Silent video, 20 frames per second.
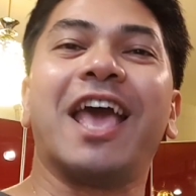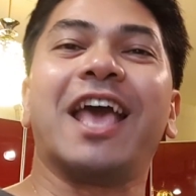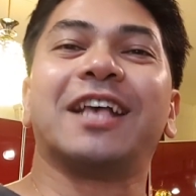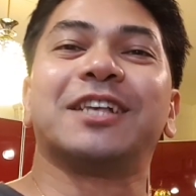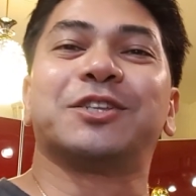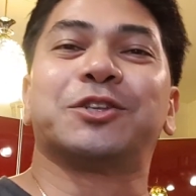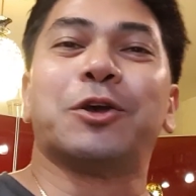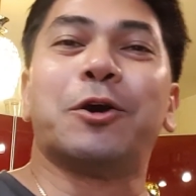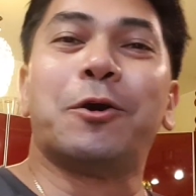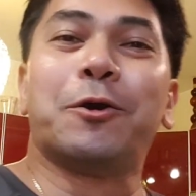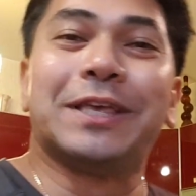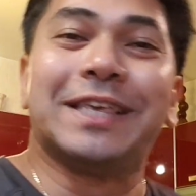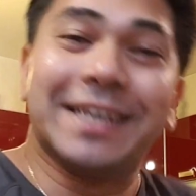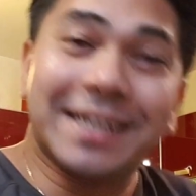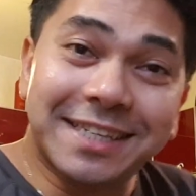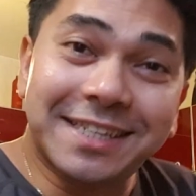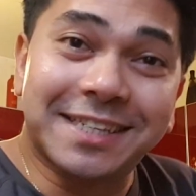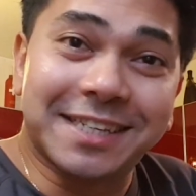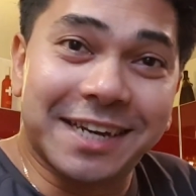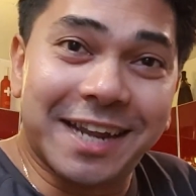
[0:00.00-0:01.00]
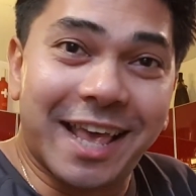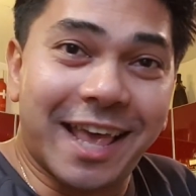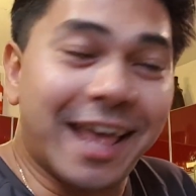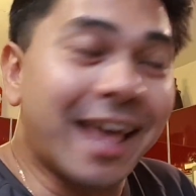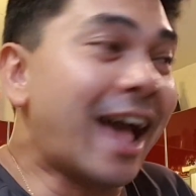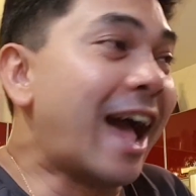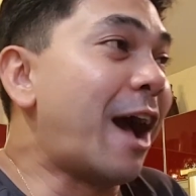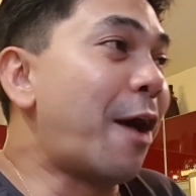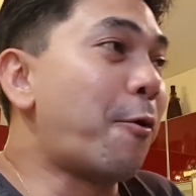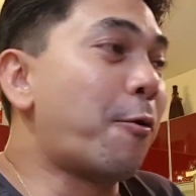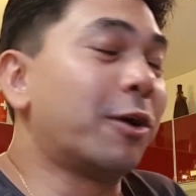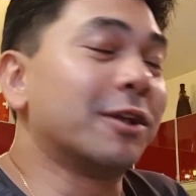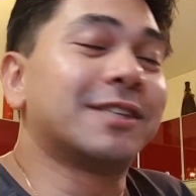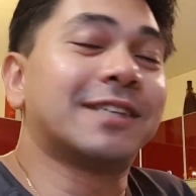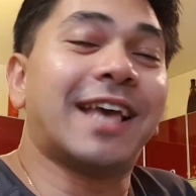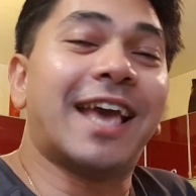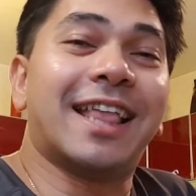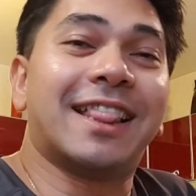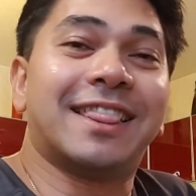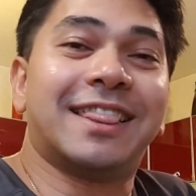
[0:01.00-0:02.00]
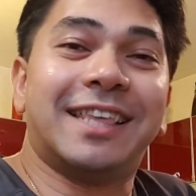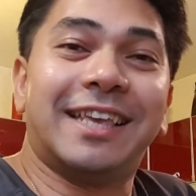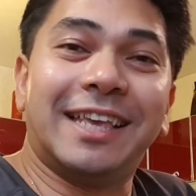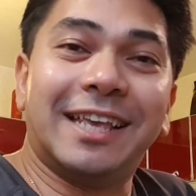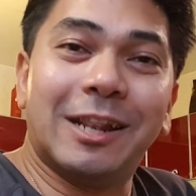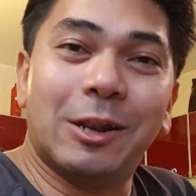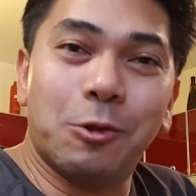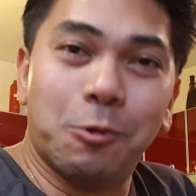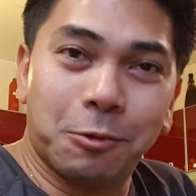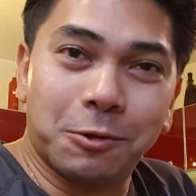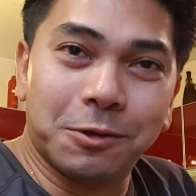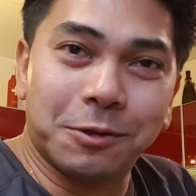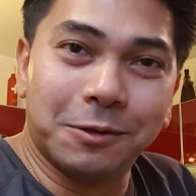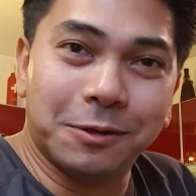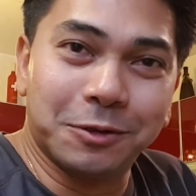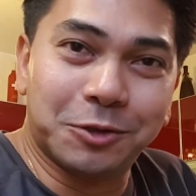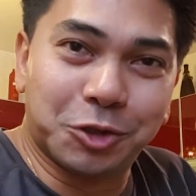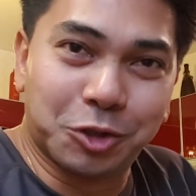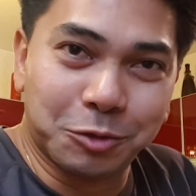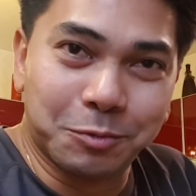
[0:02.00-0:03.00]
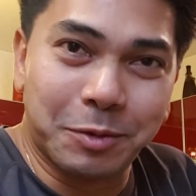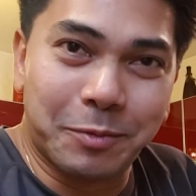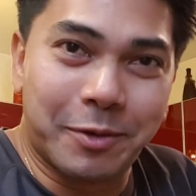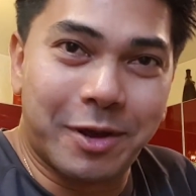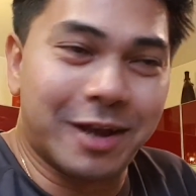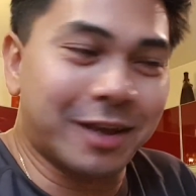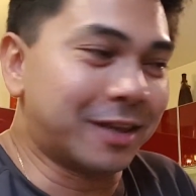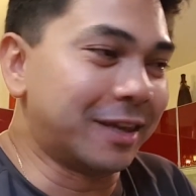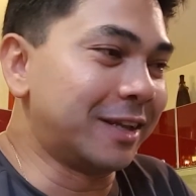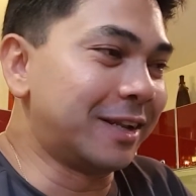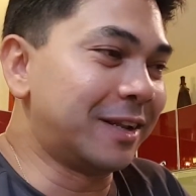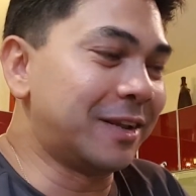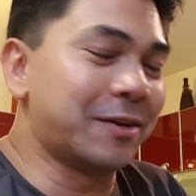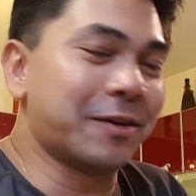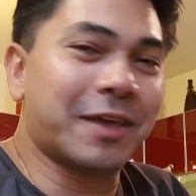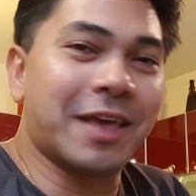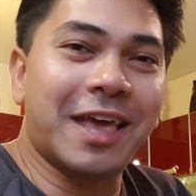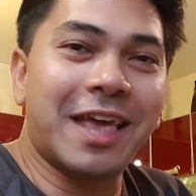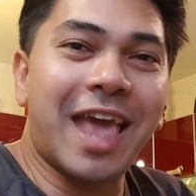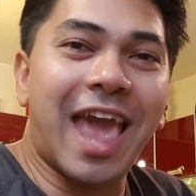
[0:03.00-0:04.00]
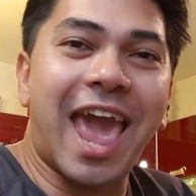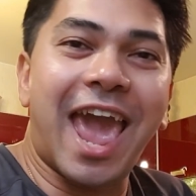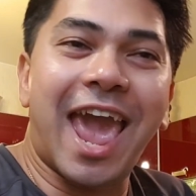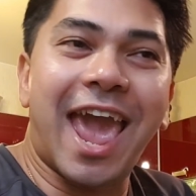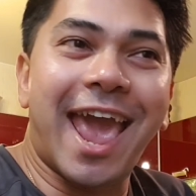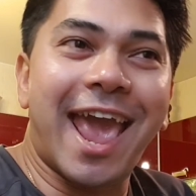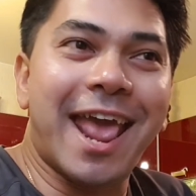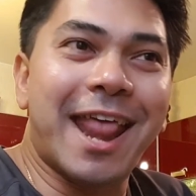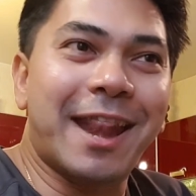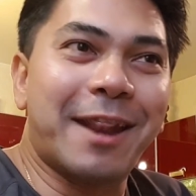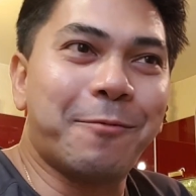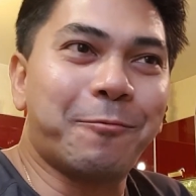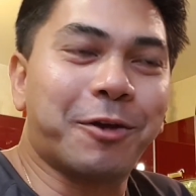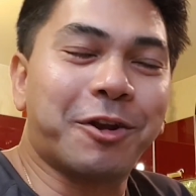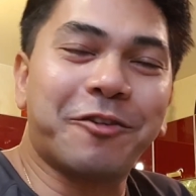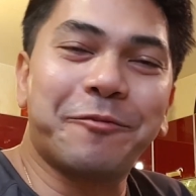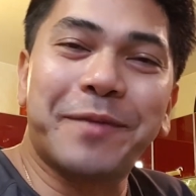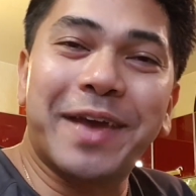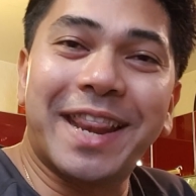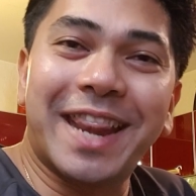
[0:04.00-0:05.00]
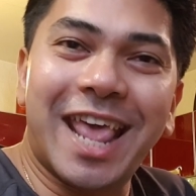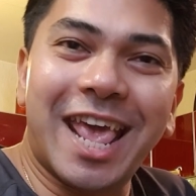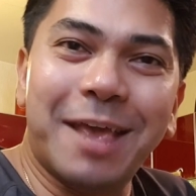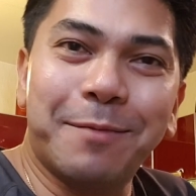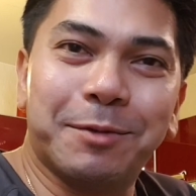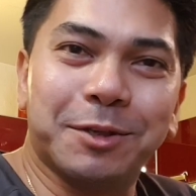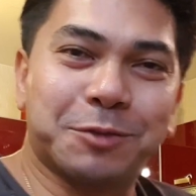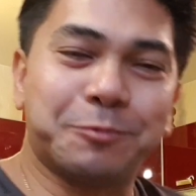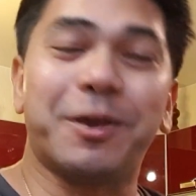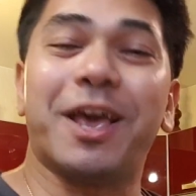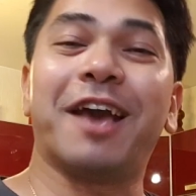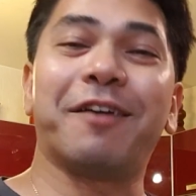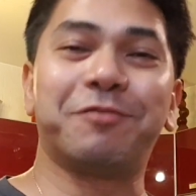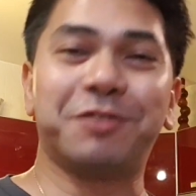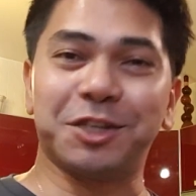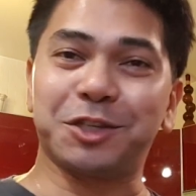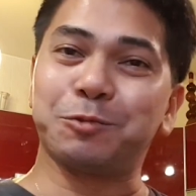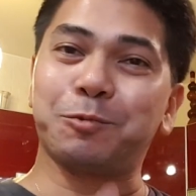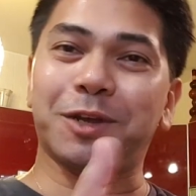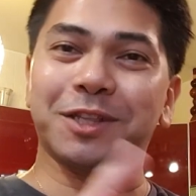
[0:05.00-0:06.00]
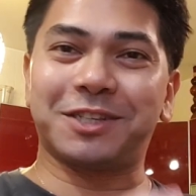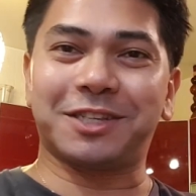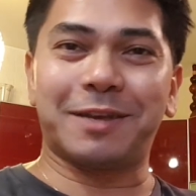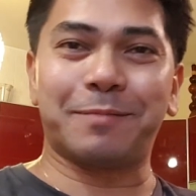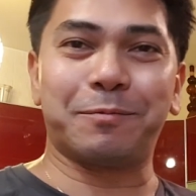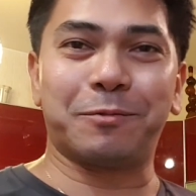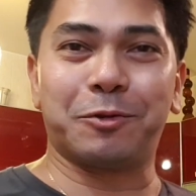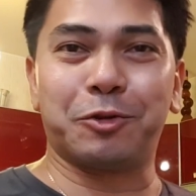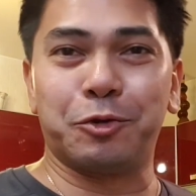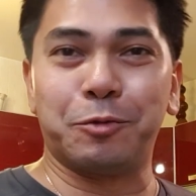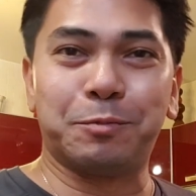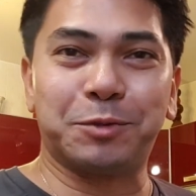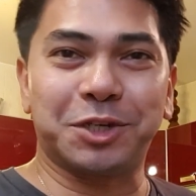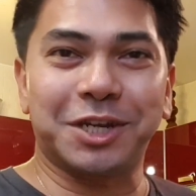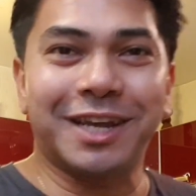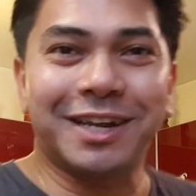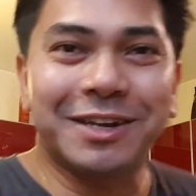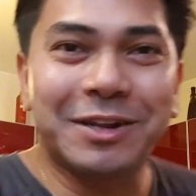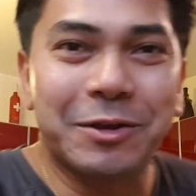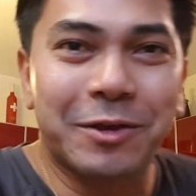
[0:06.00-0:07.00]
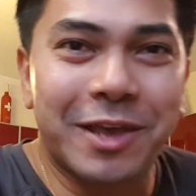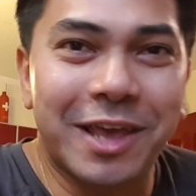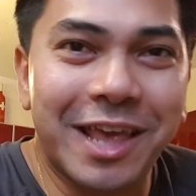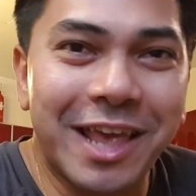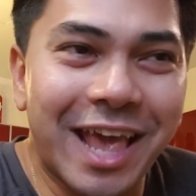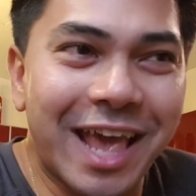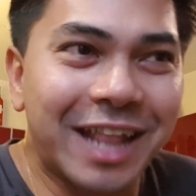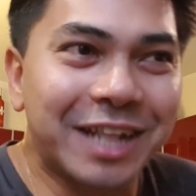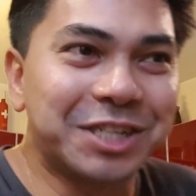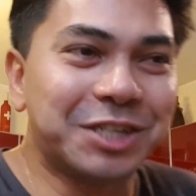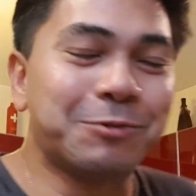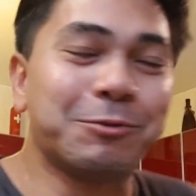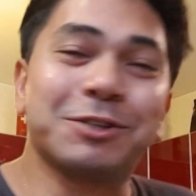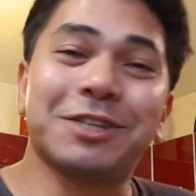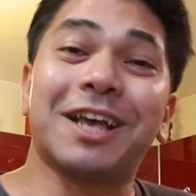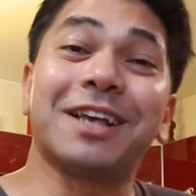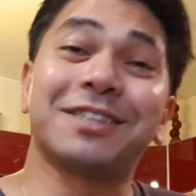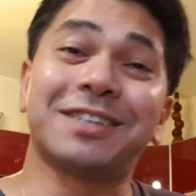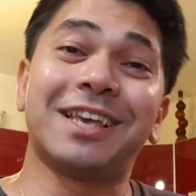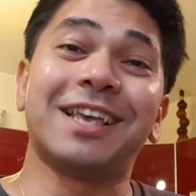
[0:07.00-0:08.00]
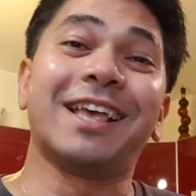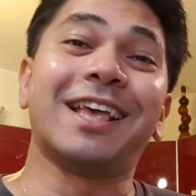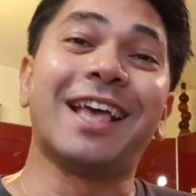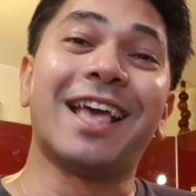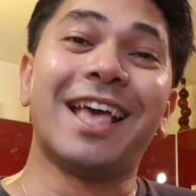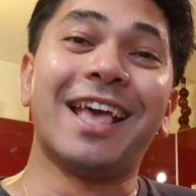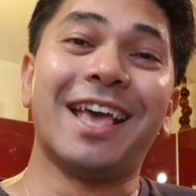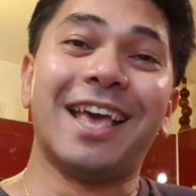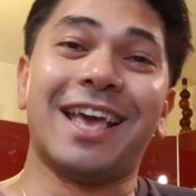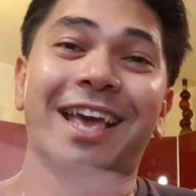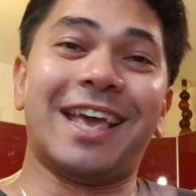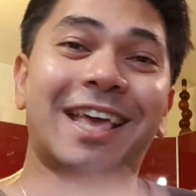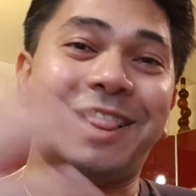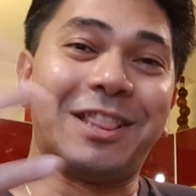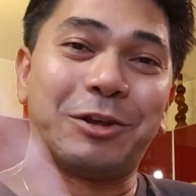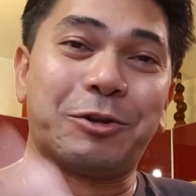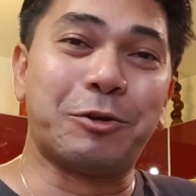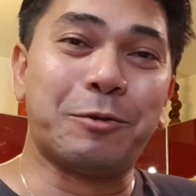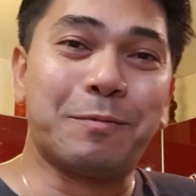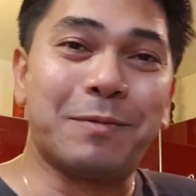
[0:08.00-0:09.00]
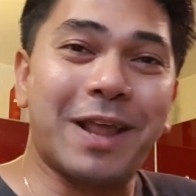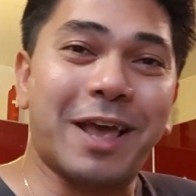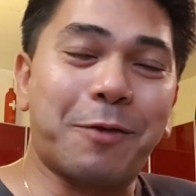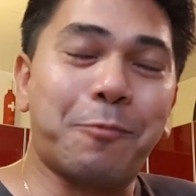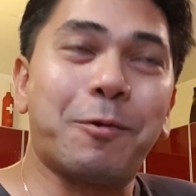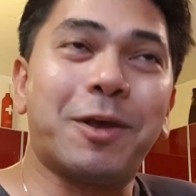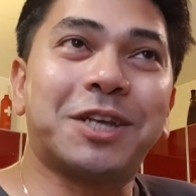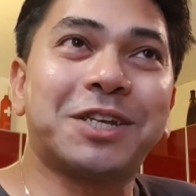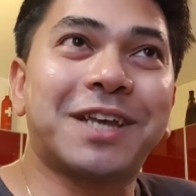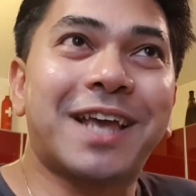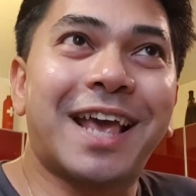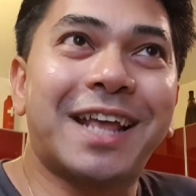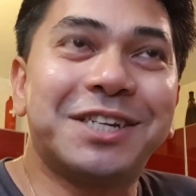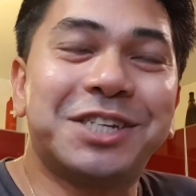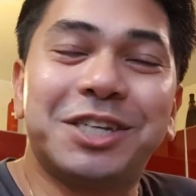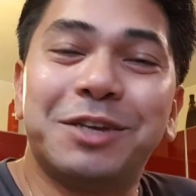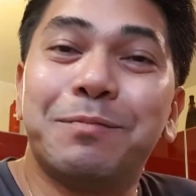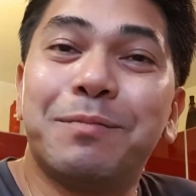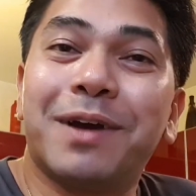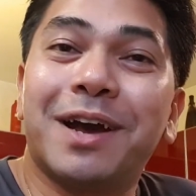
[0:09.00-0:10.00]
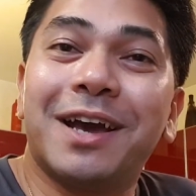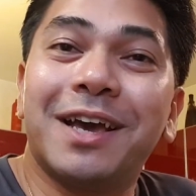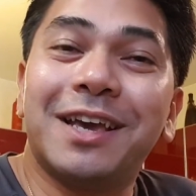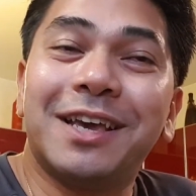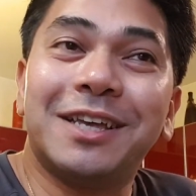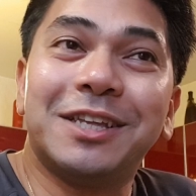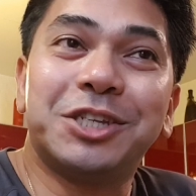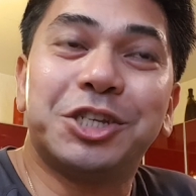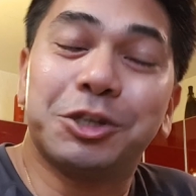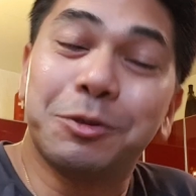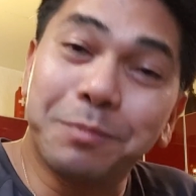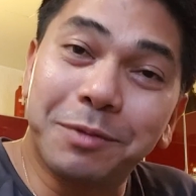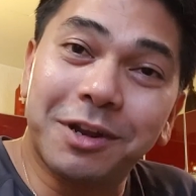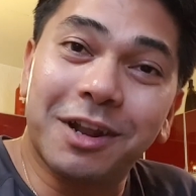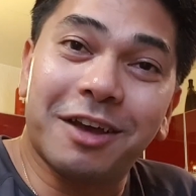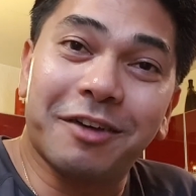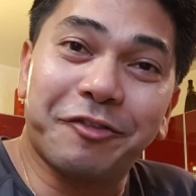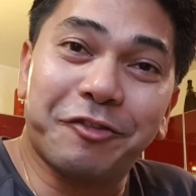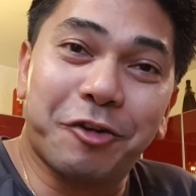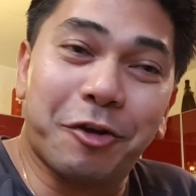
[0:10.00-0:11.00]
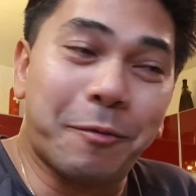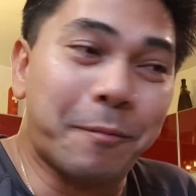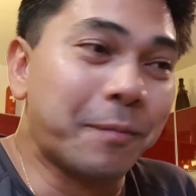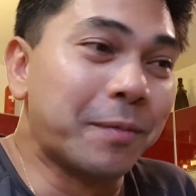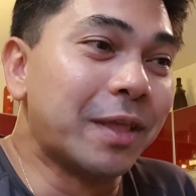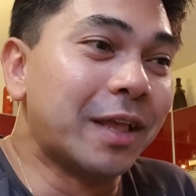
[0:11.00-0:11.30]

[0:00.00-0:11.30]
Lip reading: So yesterday I was at the local supermarket, okay, and one of my neighbors, we have this WhatsApp group chat, okay, and she was asking in the group like where can she buy Cempedak from.